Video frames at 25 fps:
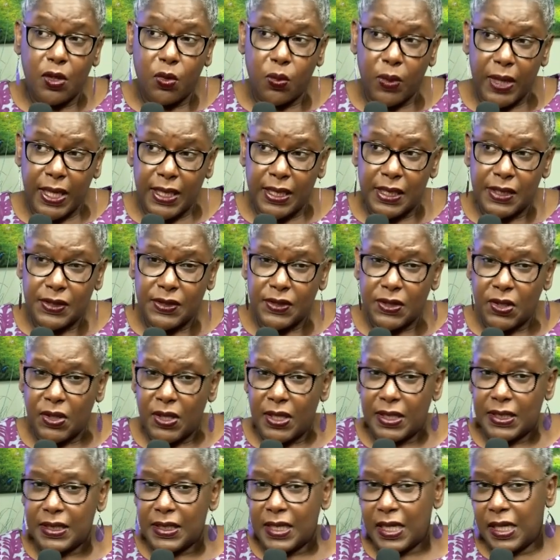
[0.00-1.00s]
awareness
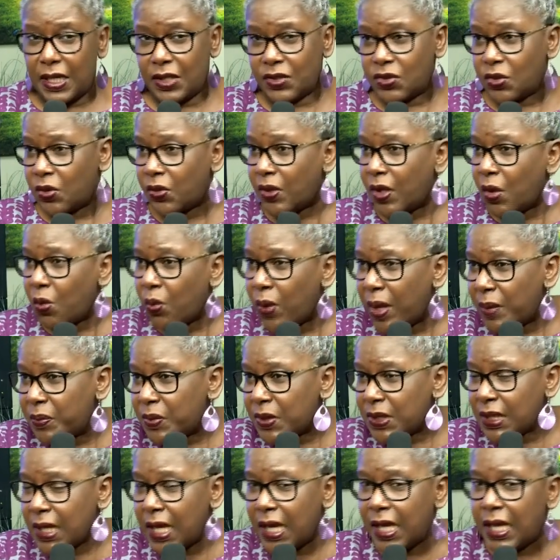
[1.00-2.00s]
that is on their
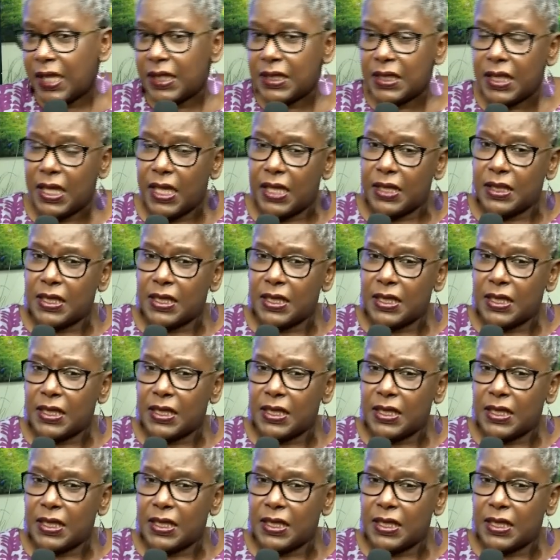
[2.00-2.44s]
website,